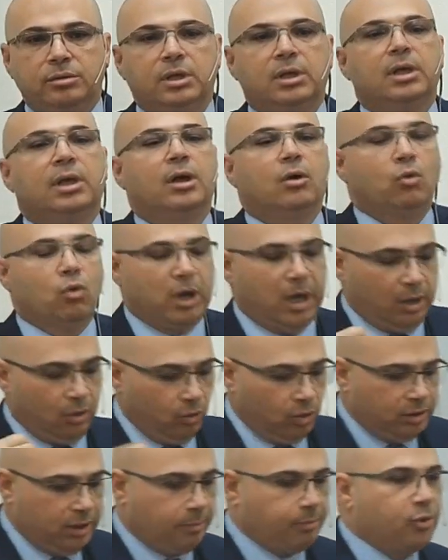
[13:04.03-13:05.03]
need a
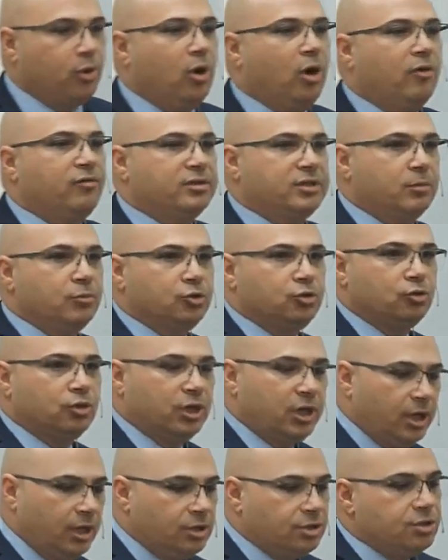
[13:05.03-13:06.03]
refreshing,
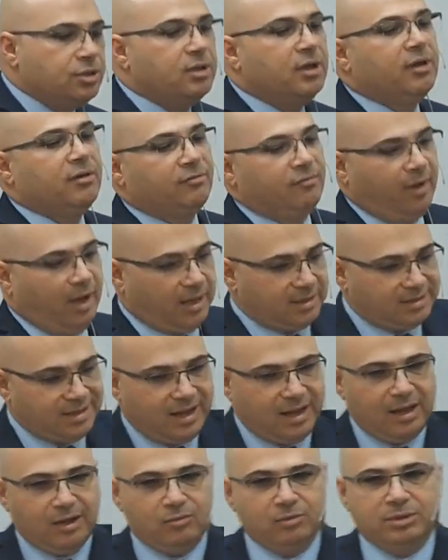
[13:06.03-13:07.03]
the heat
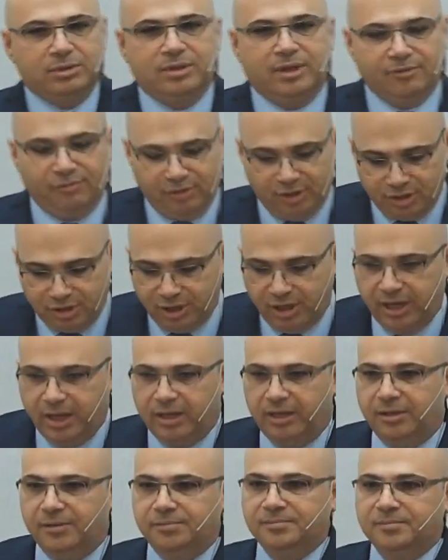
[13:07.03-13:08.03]
of the trial
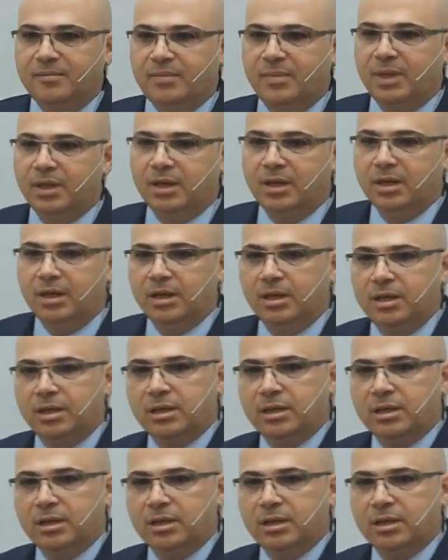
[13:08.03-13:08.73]
is very great.